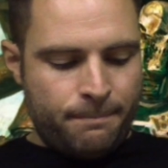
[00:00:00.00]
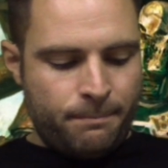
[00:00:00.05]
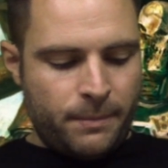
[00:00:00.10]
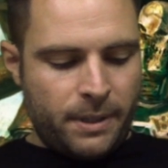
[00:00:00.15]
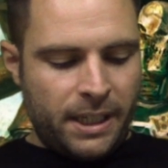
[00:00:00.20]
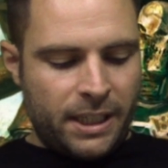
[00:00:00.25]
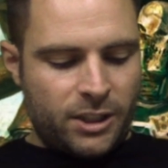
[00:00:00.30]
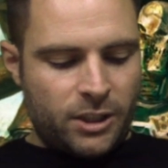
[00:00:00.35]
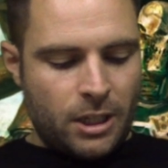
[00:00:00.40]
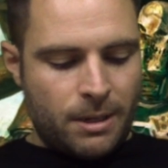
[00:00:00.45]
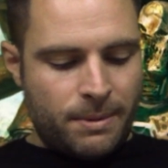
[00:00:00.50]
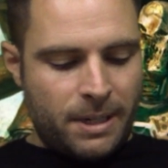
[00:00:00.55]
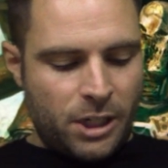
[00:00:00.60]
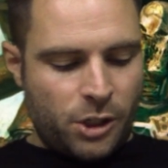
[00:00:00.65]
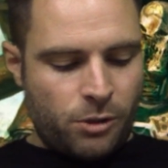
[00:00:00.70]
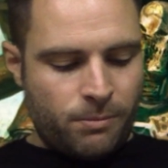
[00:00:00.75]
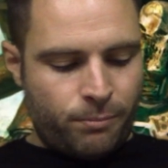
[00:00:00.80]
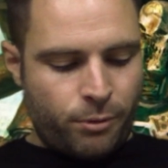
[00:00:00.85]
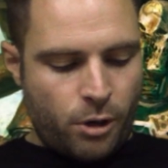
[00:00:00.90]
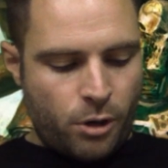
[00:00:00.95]

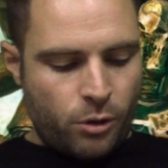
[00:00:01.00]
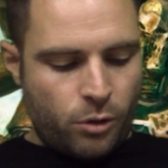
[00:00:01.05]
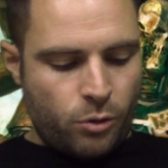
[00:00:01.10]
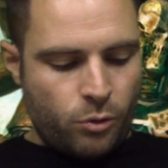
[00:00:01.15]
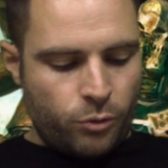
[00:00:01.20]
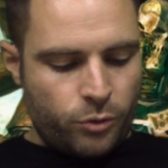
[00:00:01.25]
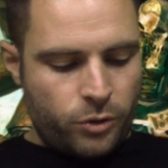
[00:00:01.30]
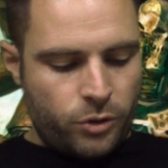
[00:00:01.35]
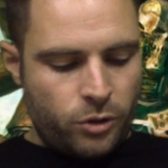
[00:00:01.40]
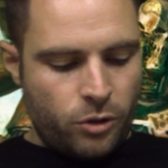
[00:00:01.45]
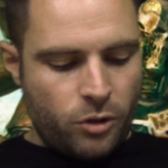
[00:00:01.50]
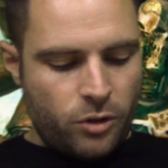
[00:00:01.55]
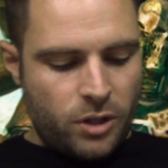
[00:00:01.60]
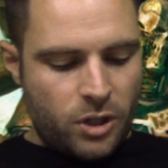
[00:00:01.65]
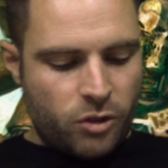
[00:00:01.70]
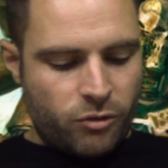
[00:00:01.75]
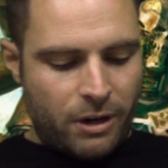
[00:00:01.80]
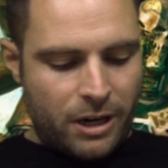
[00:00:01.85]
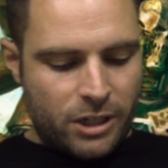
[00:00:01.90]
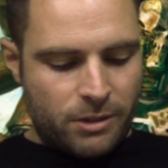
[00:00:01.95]
Extermination protocols. Use the
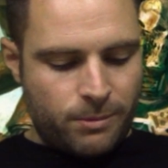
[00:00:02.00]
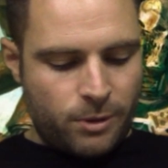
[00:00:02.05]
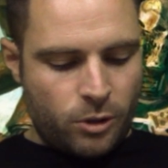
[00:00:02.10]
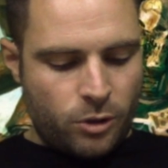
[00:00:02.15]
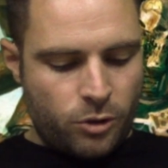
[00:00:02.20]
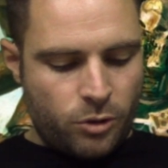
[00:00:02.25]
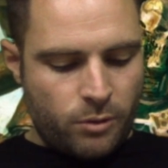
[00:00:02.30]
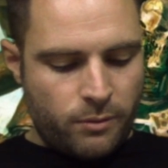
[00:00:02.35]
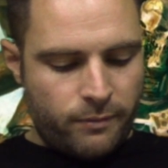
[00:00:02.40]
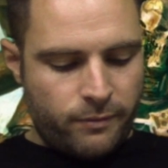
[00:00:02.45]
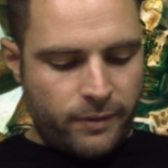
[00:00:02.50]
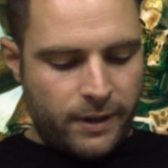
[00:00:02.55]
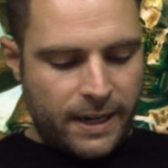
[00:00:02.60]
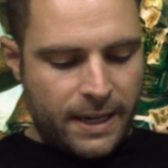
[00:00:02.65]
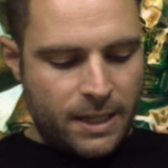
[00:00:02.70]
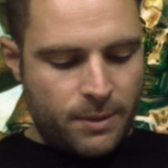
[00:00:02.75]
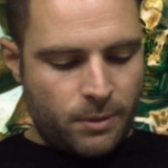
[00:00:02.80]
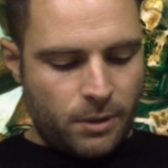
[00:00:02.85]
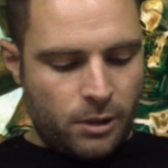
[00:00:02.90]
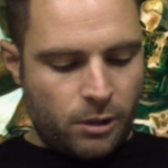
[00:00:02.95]
stratagem in your shooting
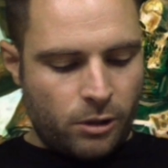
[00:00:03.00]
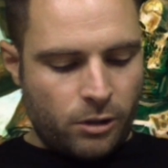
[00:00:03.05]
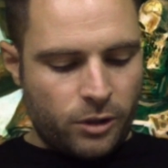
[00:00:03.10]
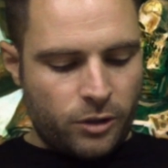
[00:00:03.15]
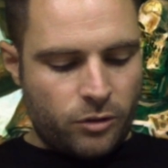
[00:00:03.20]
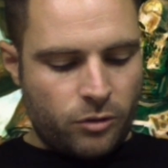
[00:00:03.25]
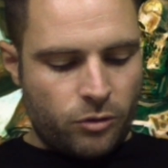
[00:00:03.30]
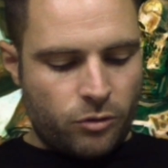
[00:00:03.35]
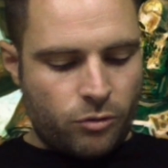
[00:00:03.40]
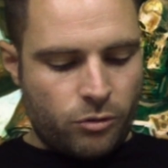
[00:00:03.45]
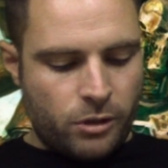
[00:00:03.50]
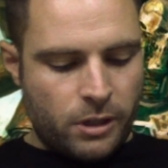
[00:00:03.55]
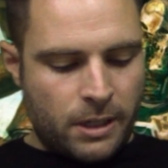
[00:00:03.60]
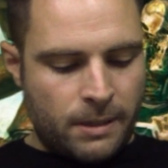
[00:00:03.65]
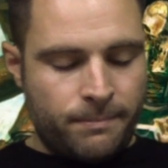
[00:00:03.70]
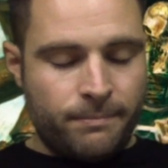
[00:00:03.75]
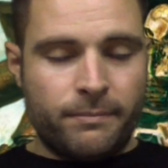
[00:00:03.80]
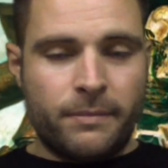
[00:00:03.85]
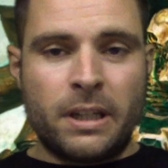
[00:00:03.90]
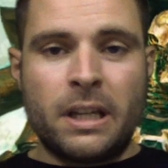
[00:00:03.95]
phase when a lot cost destroyer.
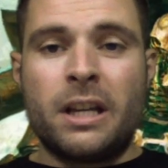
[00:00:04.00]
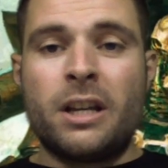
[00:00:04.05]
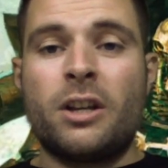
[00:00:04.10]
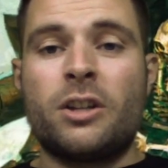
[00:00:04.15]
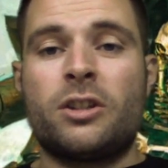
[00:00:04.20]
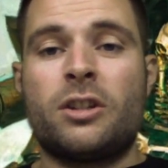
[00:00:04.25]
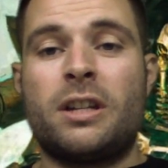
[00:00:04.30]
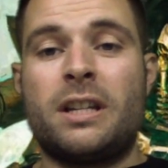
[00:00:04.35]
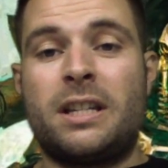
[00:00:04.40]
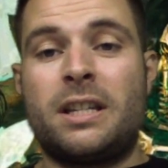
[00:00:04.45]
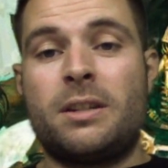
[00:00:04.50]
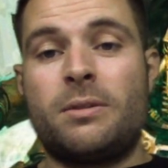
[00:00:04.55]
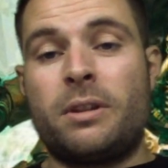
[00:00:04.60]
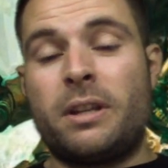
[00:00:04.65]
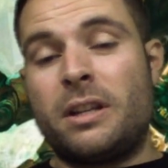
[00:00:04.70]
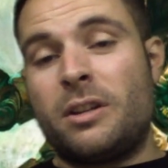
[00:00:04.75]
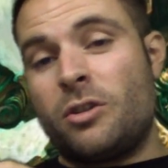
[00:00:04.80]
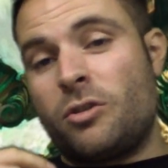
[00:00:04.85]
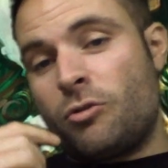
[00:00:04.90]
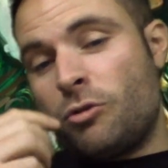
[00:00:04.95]
So this is the
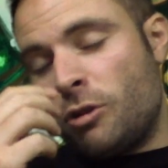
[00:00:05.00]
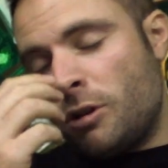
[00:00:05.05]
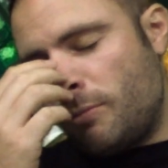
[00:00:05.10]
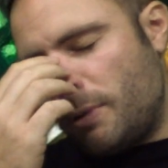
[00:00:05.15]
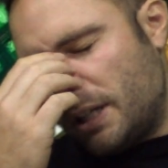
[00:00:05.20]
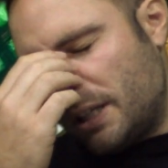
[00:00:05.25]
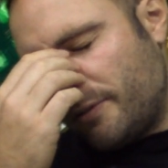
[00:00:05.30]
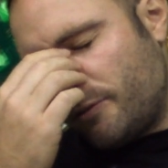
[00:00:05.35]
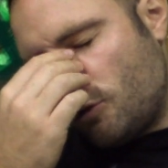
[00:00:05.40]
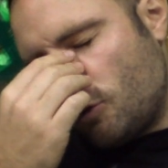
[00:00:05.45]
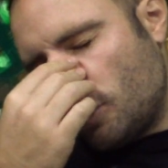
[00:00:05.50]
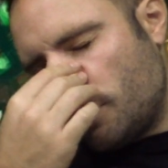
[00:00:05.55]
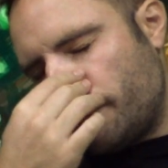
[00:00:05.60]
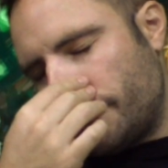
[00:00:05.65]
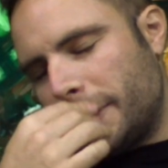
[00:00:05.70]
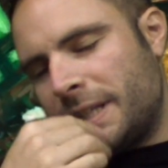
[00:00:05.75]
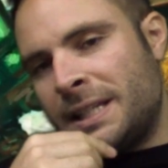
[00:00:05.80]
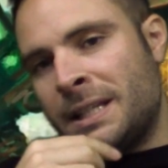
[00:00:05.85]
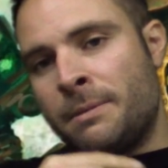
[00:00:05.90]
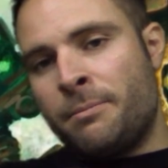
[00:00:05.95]
destroyer one I've talked
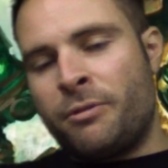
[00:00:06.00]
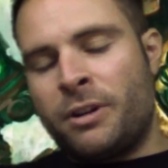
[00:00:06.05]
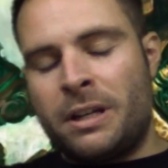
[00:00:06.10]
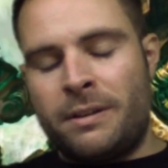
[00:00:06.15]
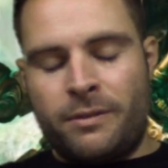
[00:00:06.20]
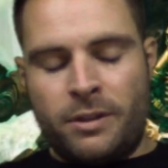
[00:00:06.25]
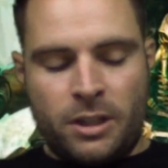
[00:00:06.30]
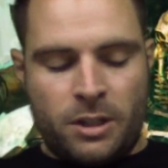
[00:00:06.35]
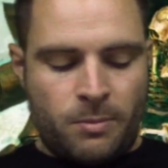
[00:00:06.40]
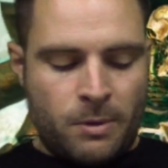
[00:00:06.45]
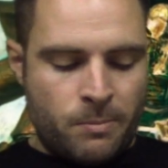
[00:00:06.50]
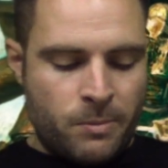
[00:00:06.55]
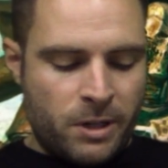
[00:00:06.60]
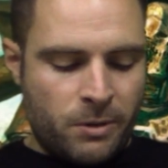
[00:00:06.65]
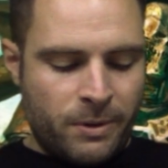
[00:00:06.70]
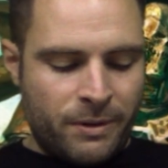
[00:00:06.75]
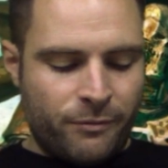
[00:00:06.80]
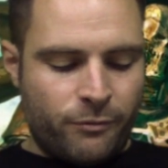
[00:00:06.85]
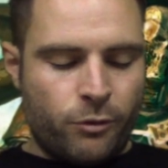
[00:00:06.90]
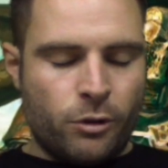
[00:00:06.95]
about in the previous one when I
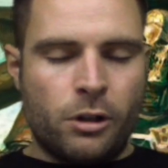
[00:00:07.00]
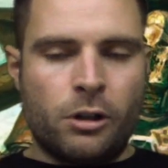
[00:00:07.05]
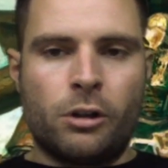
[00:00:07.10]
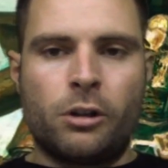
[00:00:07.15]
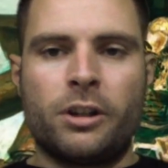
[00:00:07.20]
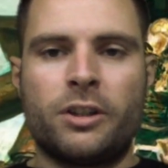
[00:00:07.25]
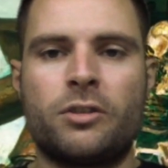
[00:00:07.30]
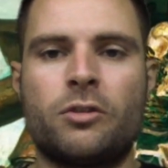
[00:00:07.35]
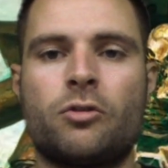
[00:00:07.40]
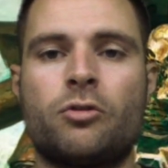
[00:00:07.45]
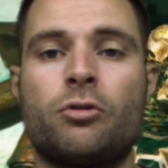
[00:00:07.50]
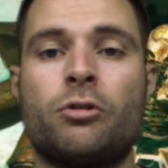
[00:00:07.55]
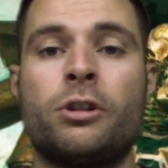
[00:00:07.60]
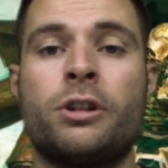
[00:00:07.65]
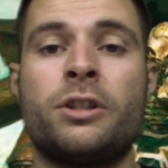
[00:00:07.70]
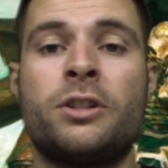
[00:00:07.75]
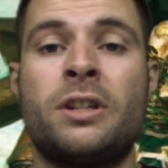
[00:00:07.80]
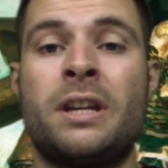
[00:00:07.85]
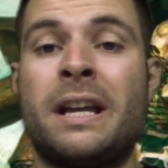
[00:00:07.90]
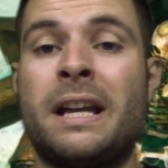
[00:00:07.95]
went through the lot cost
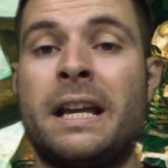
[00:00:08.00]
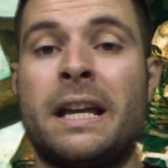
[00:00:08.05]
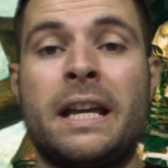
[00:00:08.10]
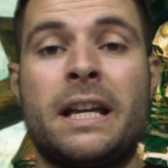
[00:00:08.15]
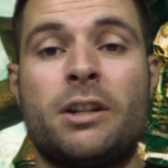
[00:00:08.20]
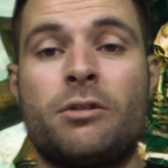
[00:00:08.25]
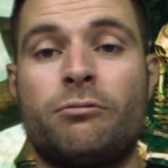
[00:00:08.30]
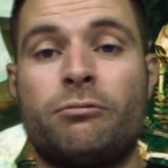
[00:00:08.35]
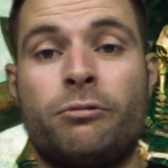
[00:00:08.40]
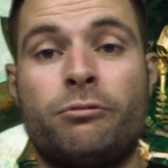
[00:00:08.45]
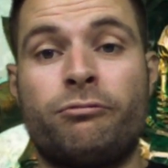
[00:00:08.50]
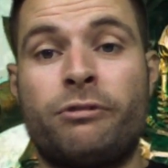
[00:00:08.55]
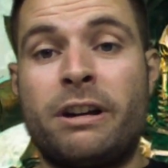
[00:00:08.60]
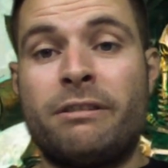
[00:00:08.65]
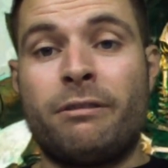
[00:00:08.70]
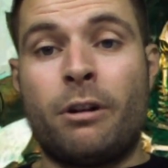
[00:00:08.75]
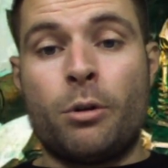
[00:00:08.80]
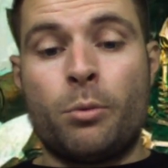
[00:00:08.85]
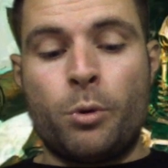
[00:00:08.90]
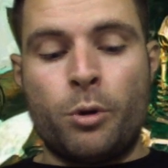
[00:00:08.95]
destroyers.
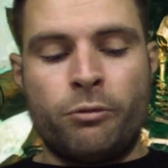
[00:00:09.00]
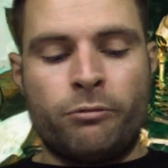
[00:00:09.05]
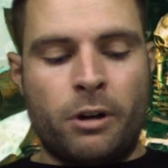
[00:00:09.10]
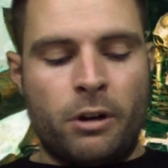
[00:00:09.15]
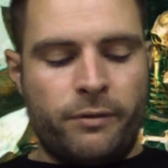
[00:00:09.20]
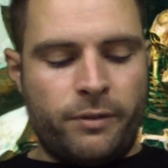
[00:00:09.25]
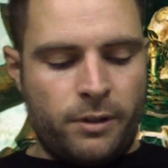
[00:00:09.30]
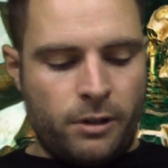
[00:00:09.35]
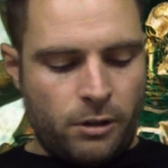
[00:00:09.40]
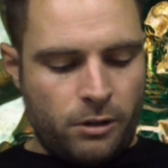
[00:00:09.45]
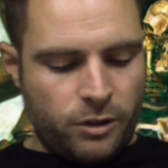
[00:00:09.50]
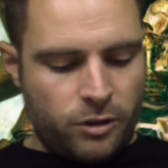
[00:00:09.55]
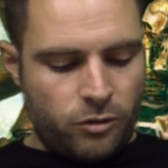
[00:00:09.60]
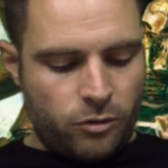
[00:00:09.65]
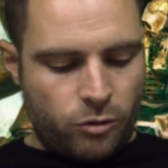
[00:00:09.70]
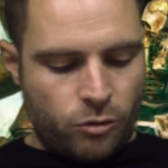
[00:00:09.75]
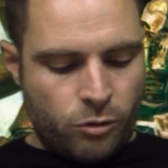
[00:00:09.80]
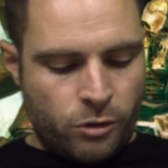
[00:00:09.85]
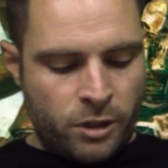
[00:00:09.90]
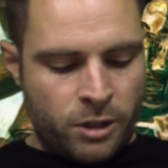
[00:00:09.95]
Reroll the wound roll for lot cost
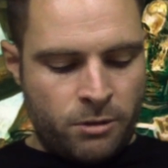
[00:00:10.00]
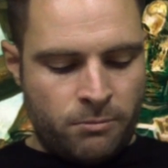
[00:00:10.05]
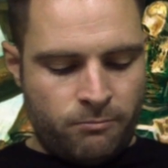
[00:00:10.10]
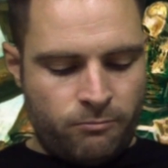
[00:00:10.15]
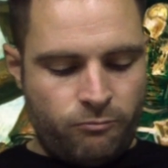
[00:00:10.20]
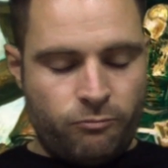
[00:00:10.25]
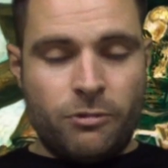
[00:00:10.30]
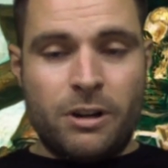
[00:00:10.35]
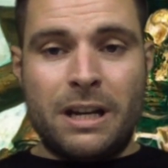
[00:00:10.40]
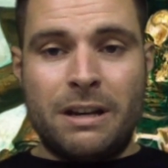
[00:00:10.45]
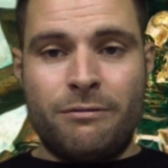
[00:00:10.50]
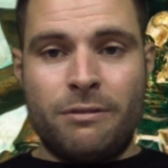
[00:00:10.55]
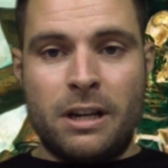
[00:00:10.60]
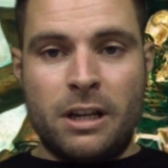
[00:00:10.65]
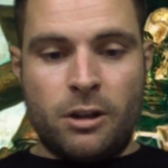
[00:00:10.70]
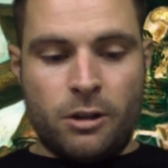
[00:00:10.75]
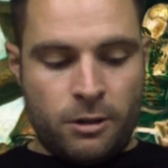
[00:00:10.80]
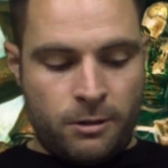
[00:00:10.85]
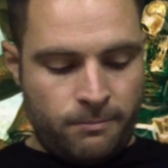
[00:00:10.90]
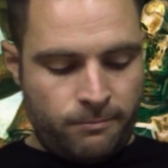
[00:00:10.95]
destroyers. Really
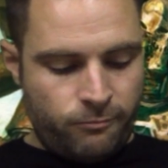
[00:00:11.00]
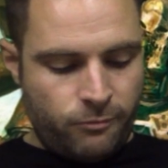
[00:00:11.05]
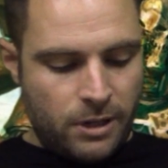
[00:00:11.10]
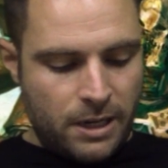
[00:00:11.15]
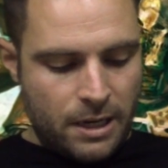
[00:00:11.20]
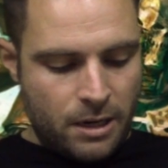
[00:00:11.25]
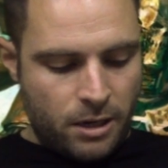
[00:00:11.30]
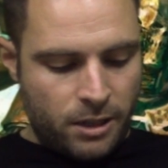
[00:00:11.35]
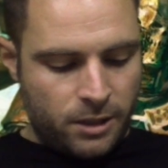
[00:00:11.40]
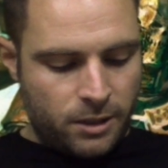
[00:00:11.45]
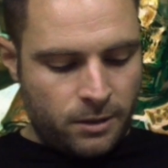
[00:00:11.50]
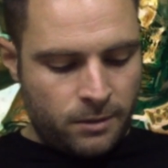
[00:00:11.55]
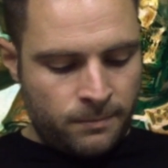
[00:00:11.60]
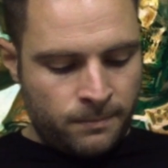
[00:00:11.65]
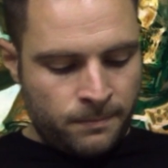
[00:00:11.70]
good. Really nice.